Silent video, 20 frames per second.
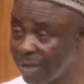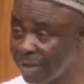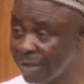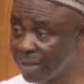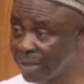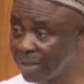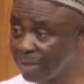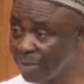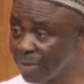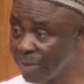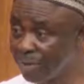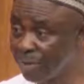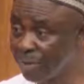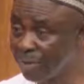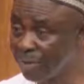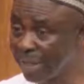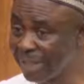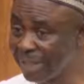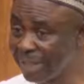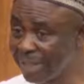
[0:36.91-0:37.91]
the
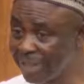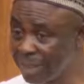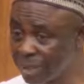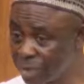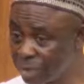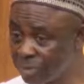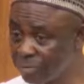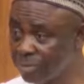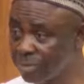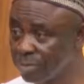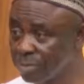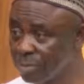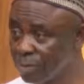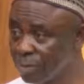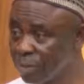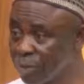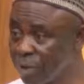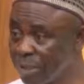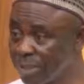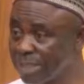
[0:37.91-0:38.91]
implementation,
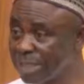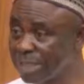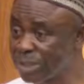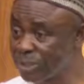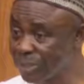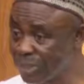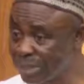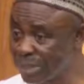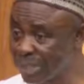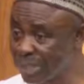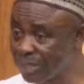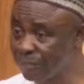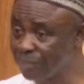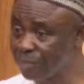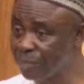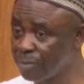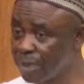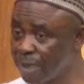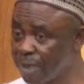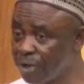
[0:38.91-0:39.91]
towards the
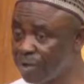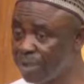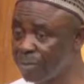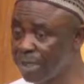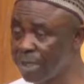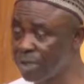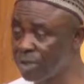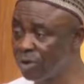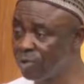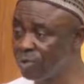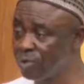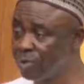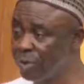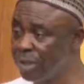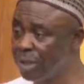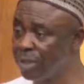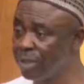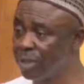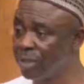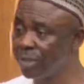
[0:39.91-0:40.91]
successful. My recommendation would
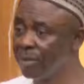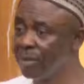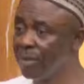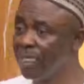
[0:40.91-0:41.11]
be